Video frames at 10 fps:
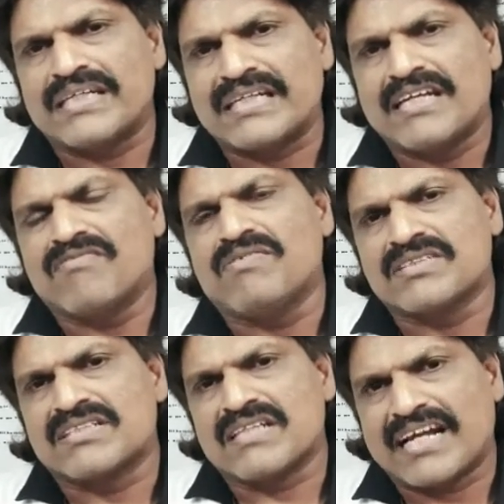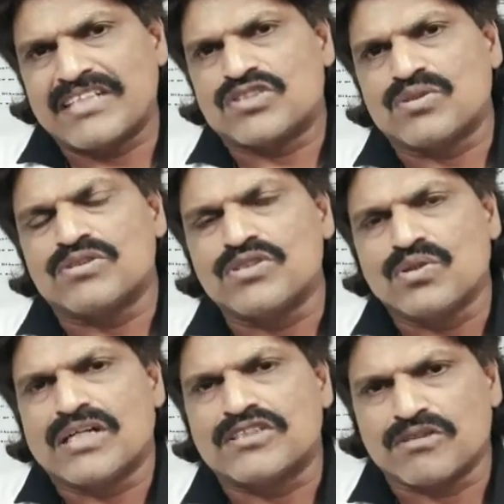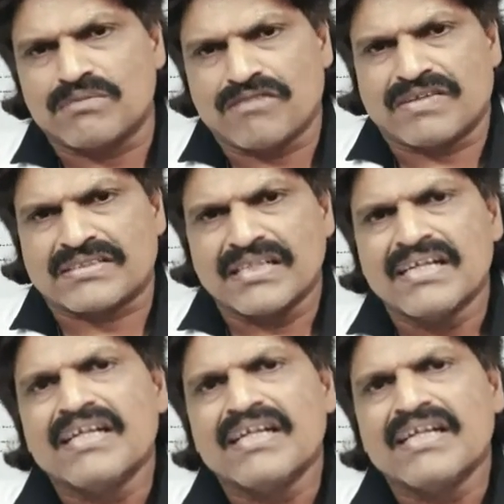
it gives rise to neural tube defects